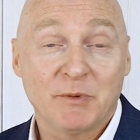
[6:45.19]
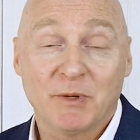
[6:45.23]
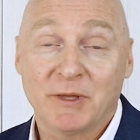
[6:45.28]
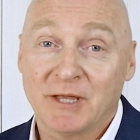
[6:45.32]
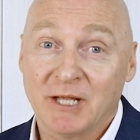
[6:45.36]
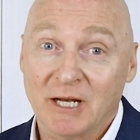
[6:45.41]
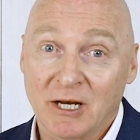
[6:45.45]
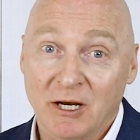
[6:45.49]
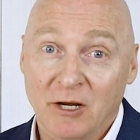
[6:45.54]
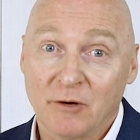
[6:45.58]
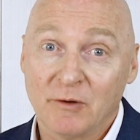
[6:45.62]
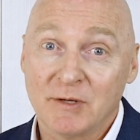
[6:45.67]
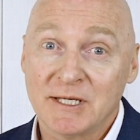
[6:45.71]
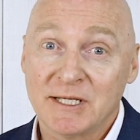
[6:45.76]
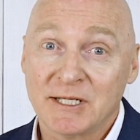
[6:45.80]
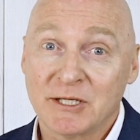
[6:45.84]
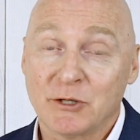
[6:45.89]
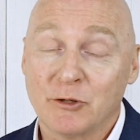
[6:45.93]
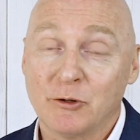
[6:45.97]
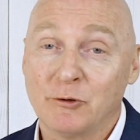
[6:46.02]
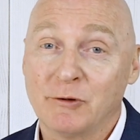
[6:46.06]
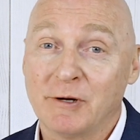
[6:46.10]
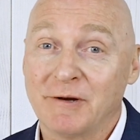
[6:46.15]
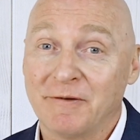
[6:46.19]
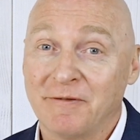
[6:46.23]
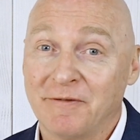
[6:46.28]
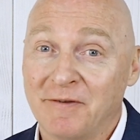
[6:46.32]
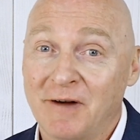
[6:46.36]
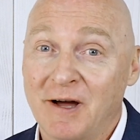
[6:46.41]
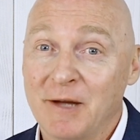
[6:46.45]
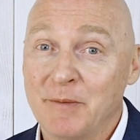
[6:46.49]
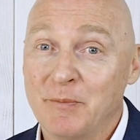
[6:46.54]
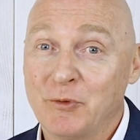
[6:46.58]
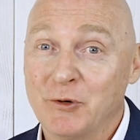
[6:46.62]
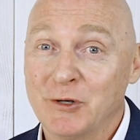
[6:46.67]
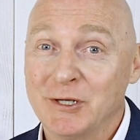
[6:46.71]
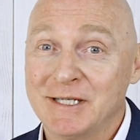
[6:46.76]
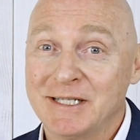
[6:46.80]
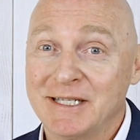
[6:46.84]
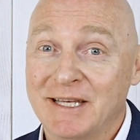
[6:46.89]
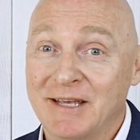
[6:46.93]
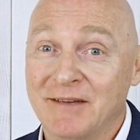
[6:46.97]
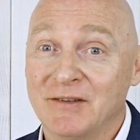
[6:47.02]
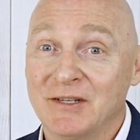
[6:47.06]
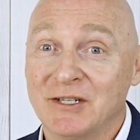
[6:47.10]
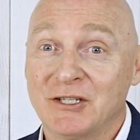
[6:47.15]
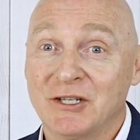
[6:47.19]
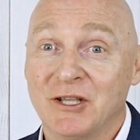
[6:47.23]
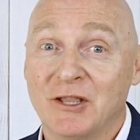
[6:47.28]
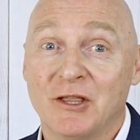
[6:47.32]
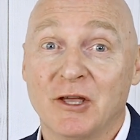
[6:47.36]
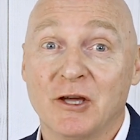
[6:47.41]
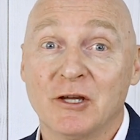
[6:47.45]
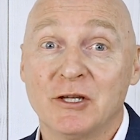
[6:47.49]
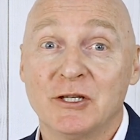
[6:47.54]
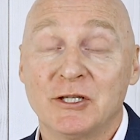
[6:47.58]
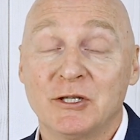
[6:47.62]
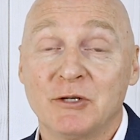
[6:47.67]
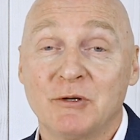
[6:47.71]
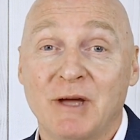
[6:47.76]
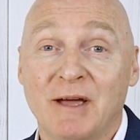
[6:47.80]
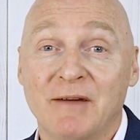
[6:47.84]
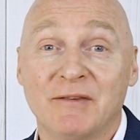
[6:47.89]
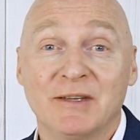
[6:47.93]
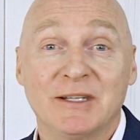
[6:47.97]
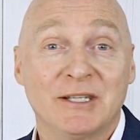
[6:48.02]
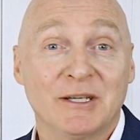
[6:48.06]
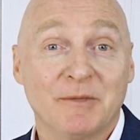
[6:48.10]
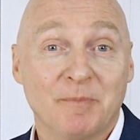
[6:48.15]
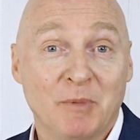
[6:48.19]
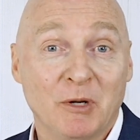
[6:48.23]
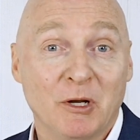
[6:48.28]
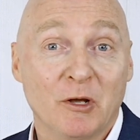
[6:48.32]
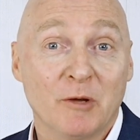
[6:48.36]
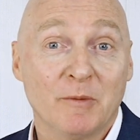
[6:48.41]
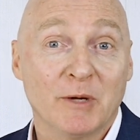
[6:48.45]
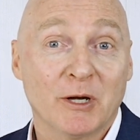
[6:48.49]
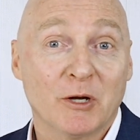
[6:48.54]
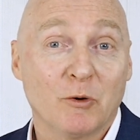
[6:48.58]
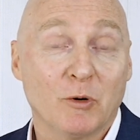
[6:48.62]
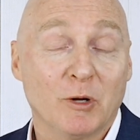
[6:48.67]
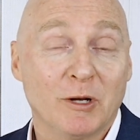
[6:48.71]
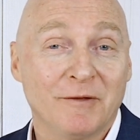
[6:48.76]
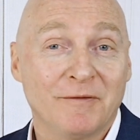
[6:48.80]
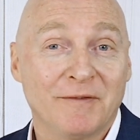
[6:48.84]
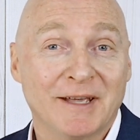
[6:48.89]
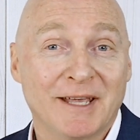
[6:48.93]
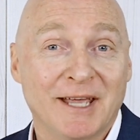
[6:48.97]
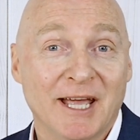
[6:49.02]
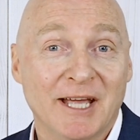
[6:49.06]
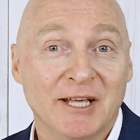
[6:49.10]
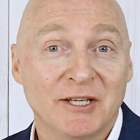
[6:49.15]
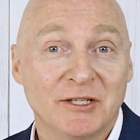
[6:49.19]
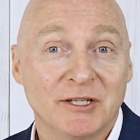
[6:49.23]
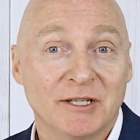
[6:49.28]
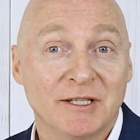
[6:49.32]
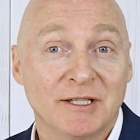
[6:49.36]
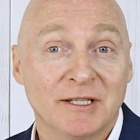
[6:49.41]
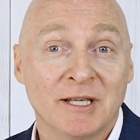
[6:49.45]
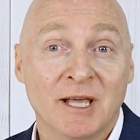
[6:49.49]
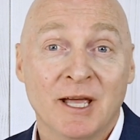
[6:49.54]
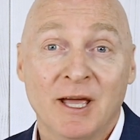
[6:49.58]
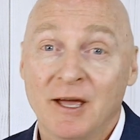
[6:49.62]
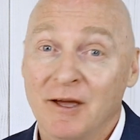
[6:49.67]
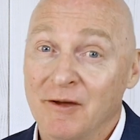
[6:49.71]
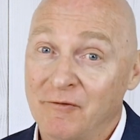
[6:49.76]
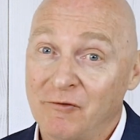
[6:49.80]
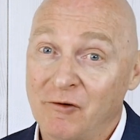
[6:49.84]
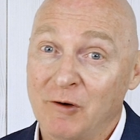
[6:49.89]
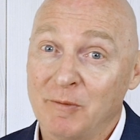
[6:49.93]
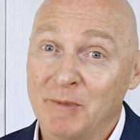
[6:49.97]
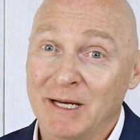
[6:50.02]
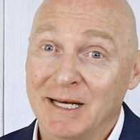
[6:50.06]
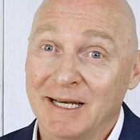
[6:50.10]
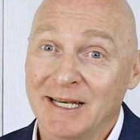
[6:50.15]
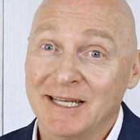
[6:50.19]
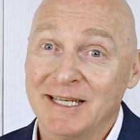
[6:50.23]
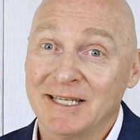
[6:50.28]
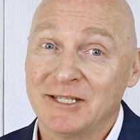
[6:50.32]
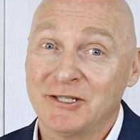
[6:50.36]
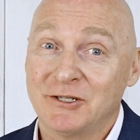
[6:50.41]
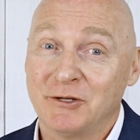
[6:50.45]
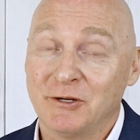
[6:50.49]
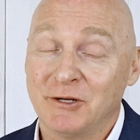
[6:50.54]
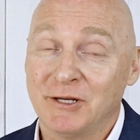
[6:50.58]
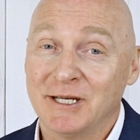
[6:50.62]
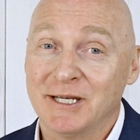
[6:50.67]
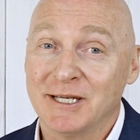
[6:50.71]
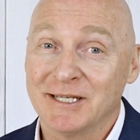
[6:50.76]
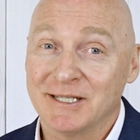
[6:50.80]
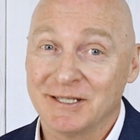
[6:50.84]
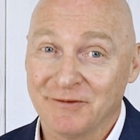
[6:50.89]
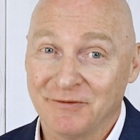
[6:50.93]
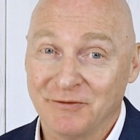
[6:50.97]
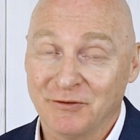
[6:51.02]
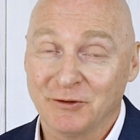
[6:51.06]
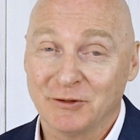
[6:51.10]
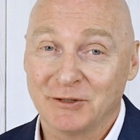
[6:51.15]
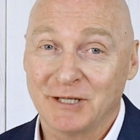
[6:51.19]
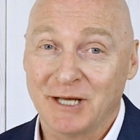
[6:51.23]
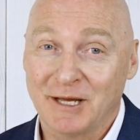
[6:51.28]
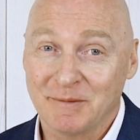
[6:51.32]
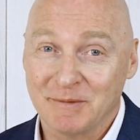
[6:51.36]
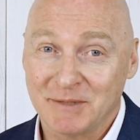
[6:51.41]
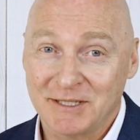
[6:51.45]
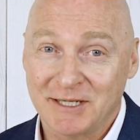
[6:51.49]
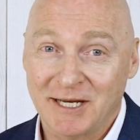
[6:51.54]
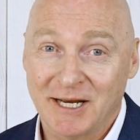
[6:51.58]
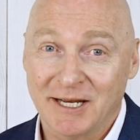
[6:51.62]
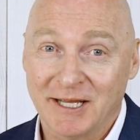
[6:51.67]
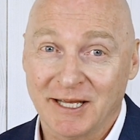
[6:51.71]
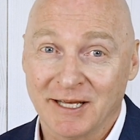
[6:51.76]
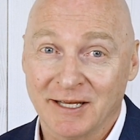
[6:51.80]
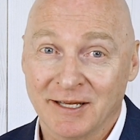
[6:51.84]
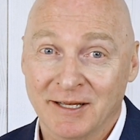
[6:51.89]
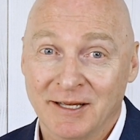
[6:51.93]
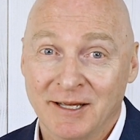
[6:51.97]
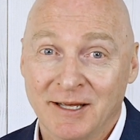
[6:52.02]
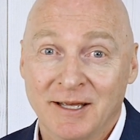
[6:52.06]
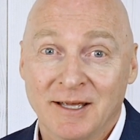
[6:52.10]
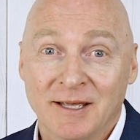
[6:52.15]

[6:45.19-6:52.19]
with the lowest score at 5 points given to those who have a diploma qualifications from at least 2 years of full-time study.